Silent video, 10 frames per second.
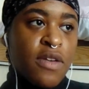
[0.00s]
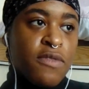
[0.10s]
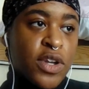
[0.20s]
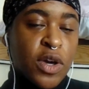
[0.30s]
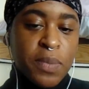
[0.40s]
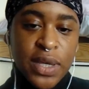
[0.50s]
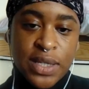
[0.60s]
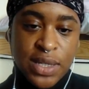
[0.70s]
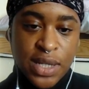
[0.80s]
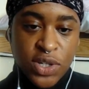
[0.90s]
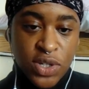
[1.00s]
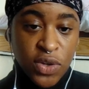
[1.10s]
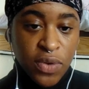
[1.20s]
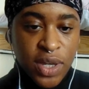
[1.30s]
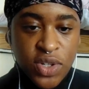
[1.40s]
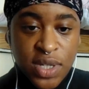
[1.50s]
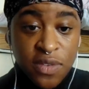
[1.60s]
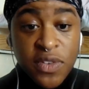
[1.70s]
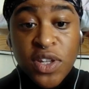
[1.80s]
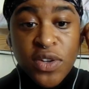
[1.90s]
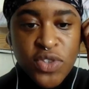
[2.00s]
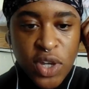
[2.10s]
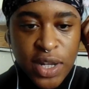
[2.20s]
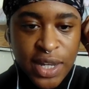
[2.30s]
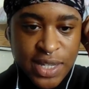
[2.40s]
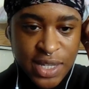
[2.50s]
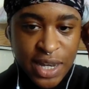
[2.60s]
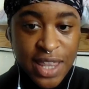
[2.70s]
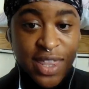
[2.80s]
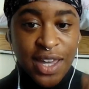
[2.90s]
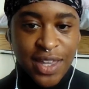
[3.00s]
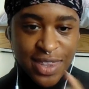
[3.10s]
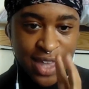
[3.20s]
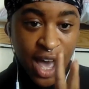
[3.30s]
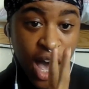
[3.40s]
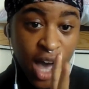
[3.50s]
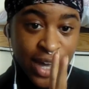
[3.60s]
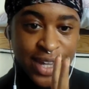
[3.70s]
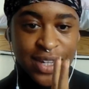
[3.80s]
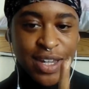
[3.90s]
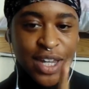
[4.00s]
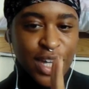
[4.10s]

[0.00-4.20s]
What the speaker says: video pieces that she creates, she's a video journalist, and I think that eye